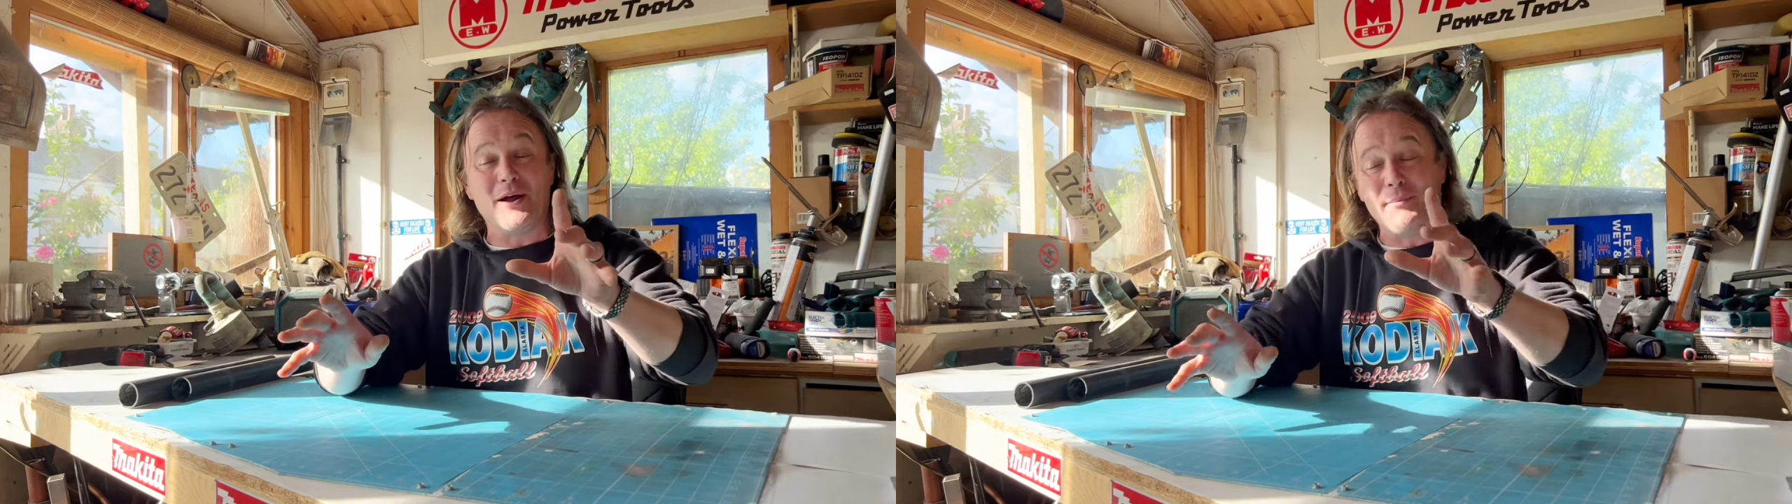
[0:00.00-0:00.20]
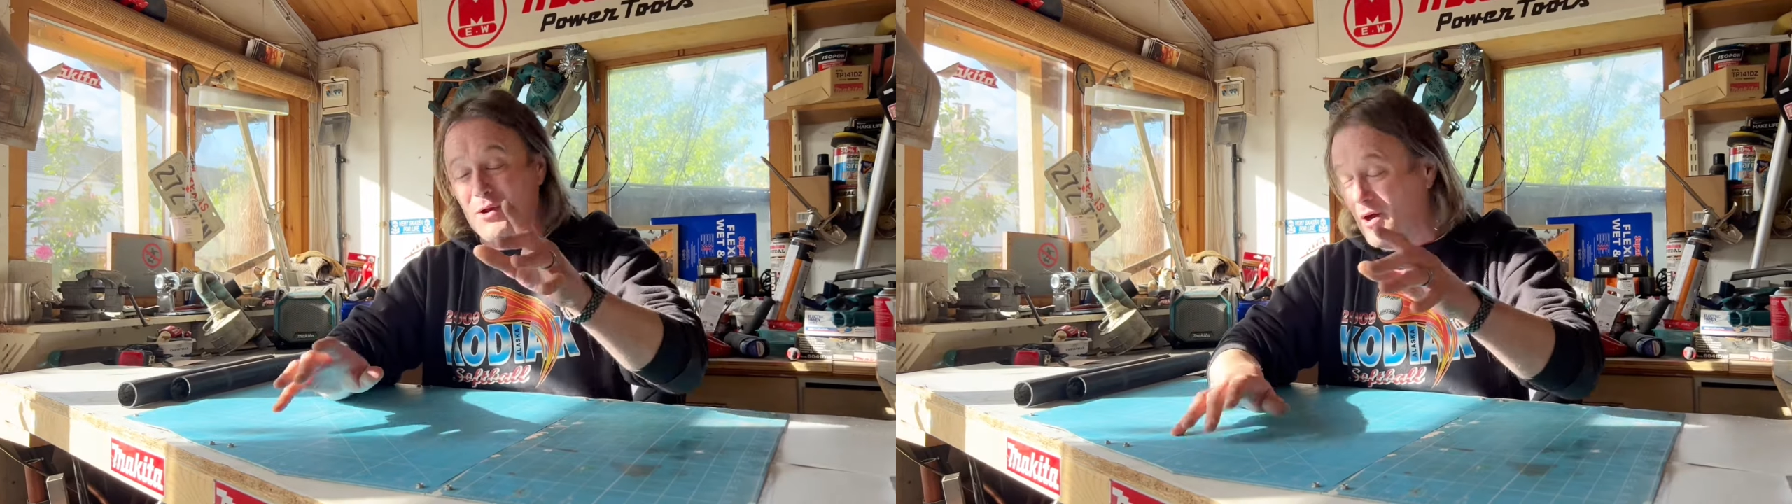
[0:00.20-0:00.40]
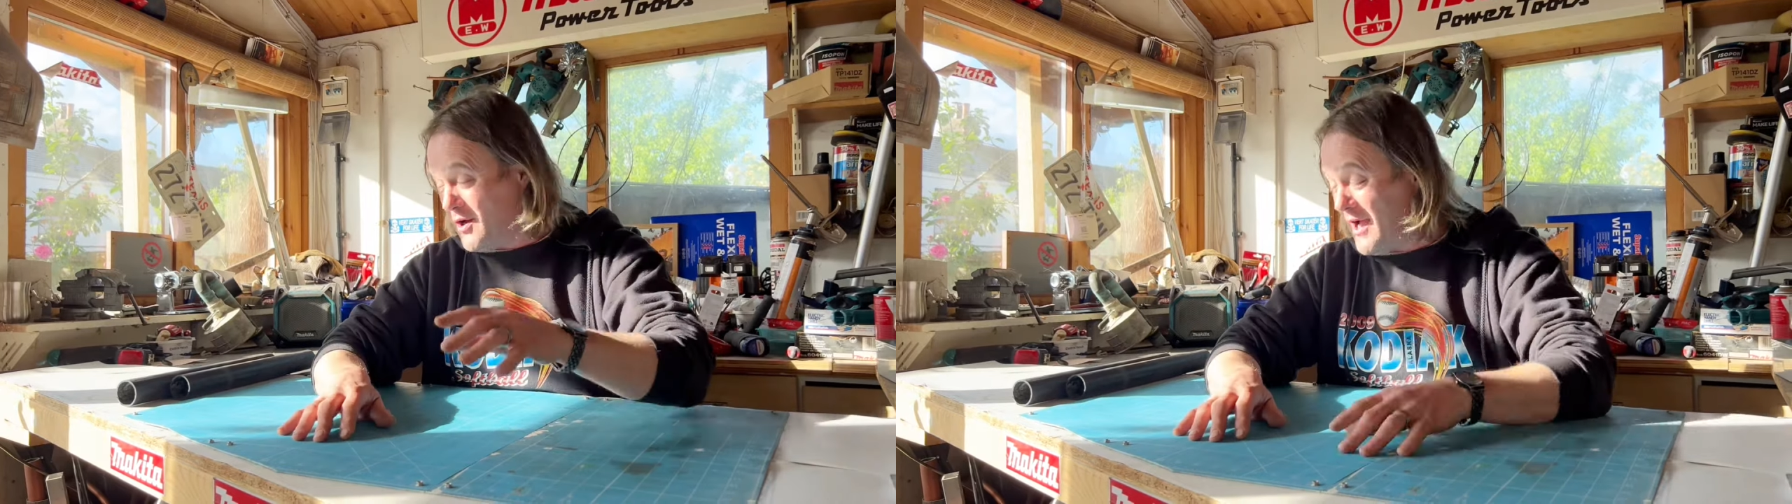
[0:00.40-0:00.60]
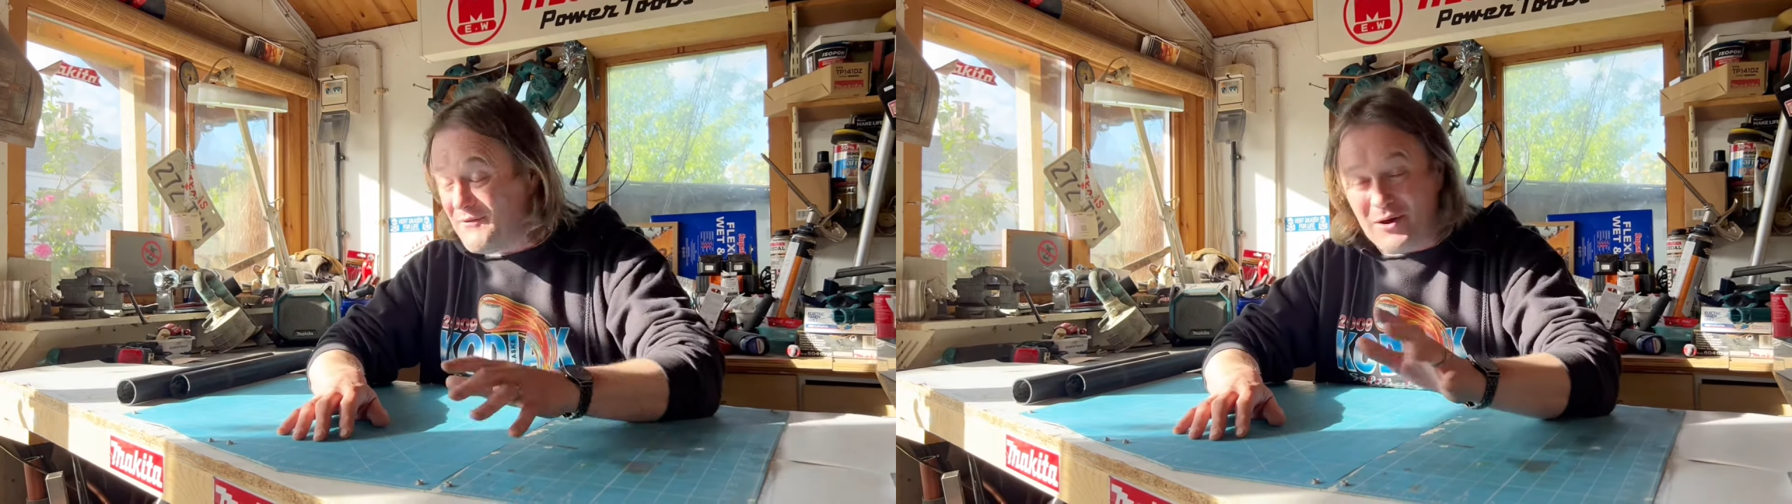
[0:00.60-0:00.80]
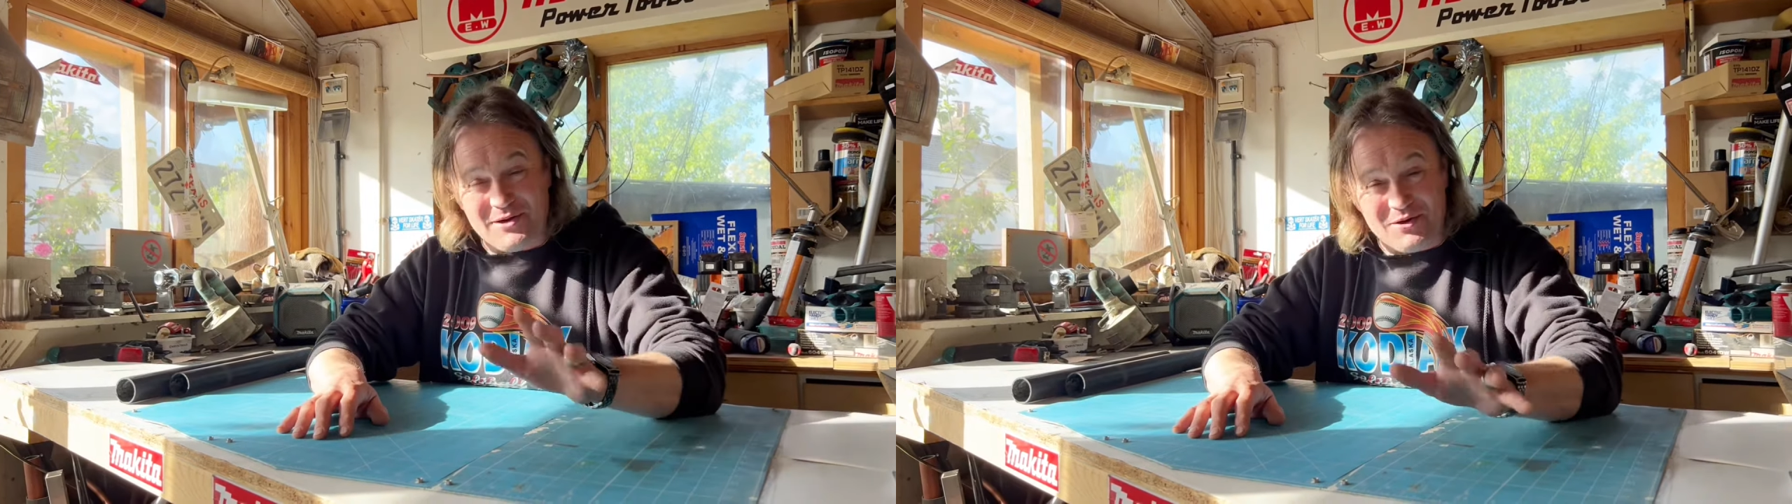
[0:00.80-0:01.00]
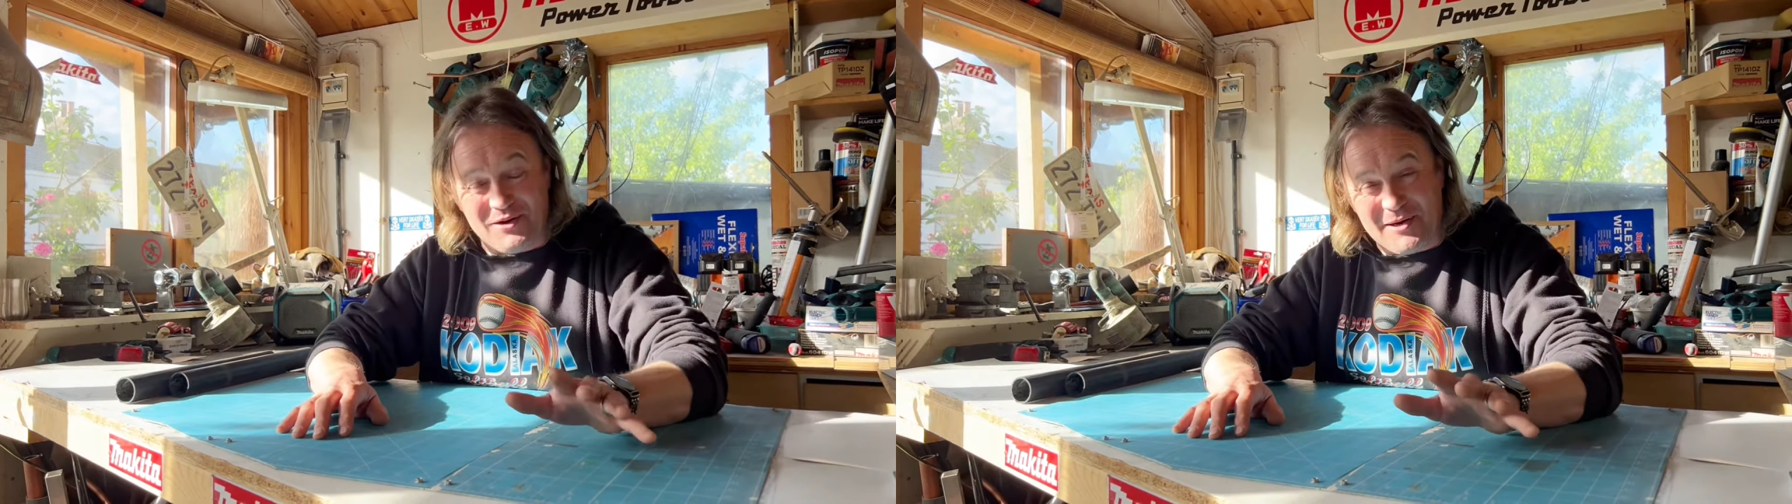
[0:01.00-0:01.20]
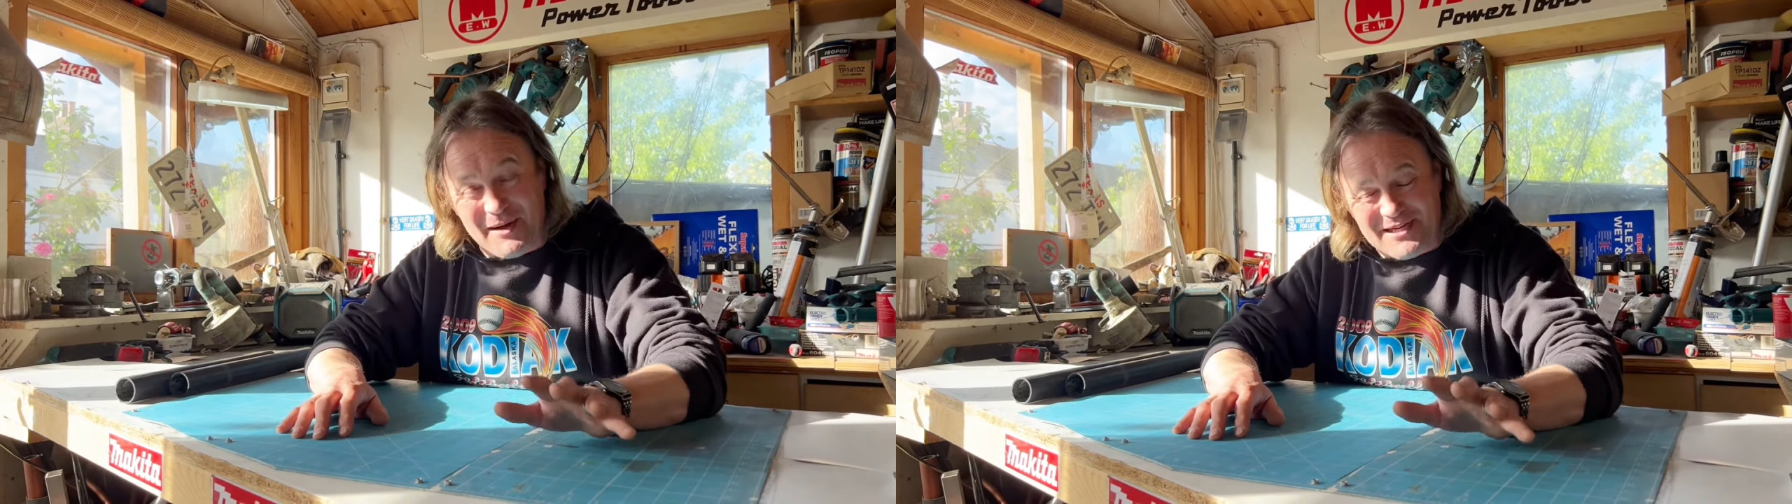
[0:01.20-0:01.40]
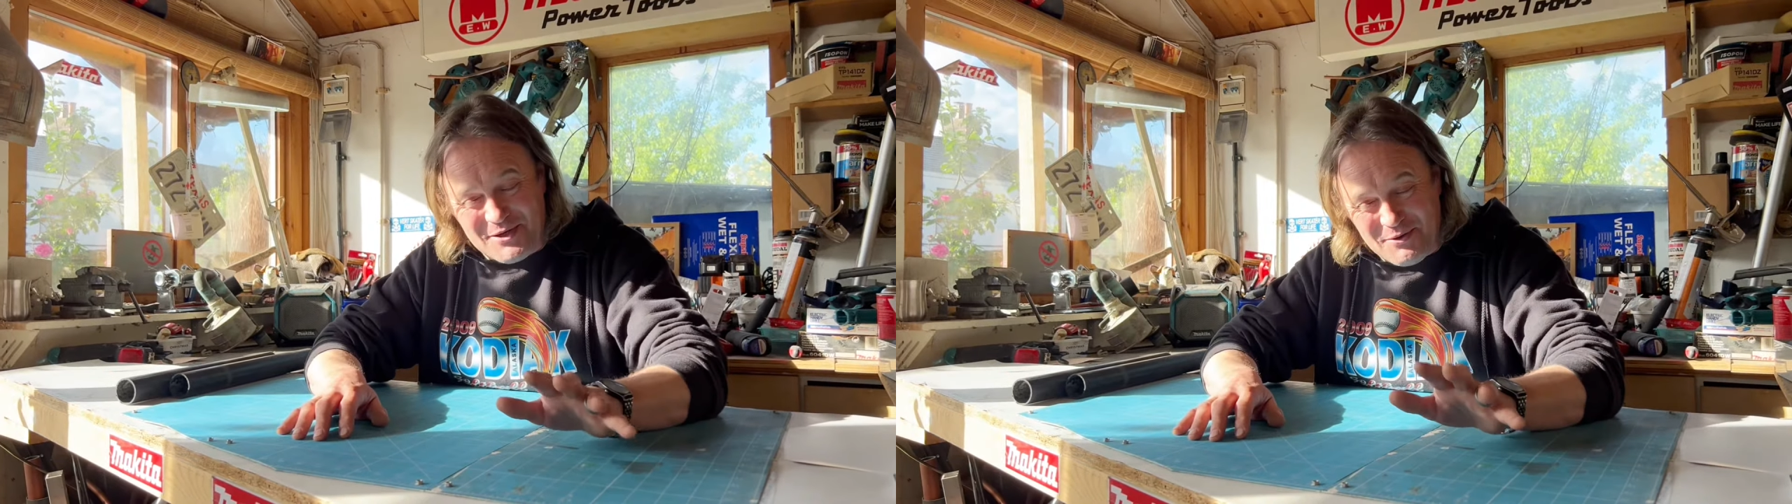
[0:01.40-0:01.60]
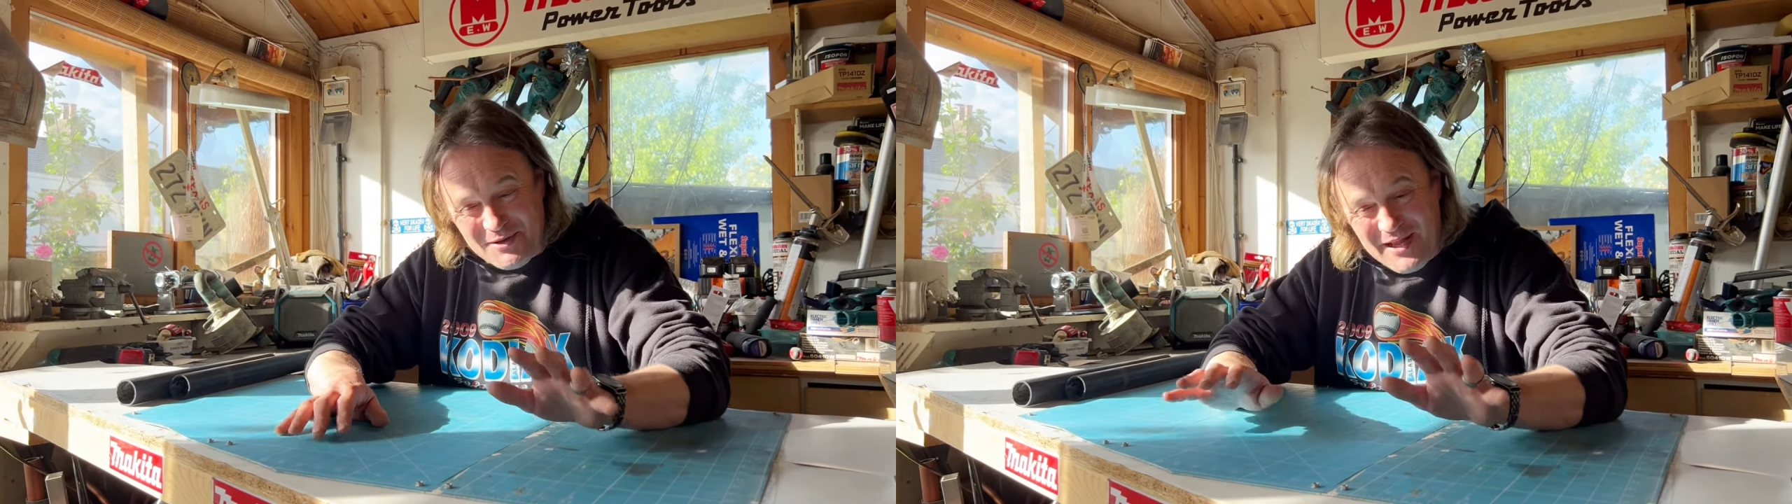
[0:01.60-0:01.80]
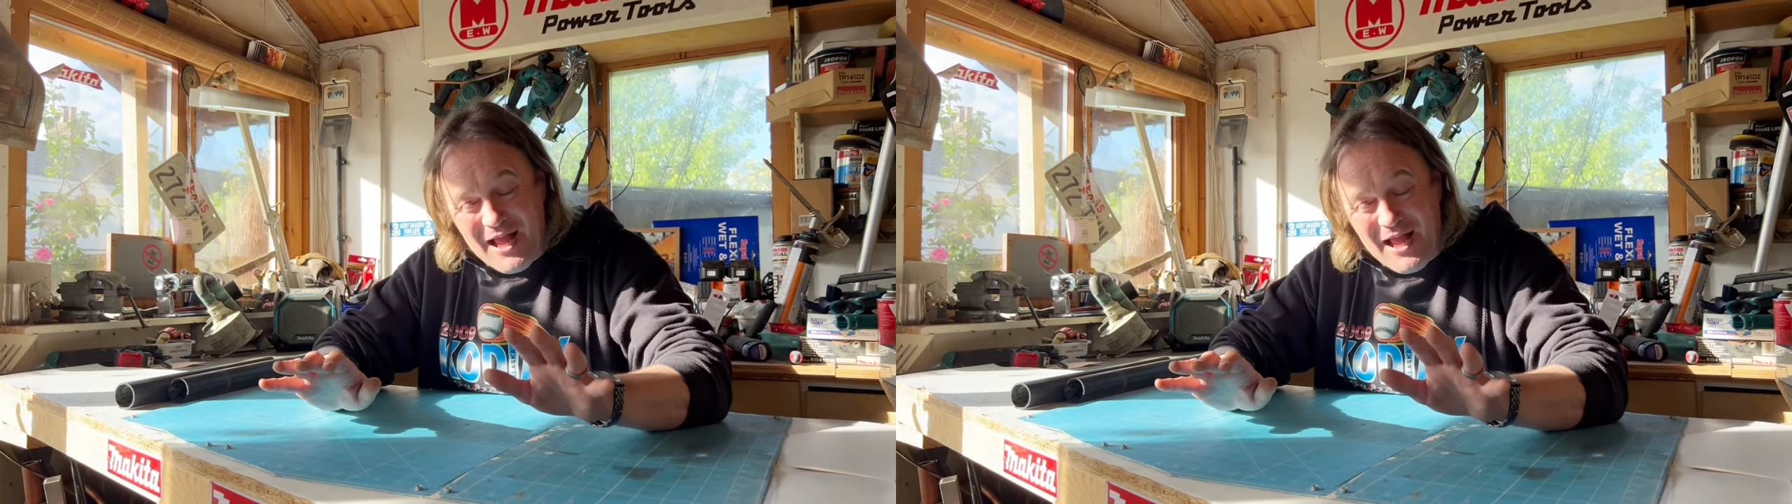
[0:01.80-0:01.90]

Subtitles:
I'm not talking about a tool,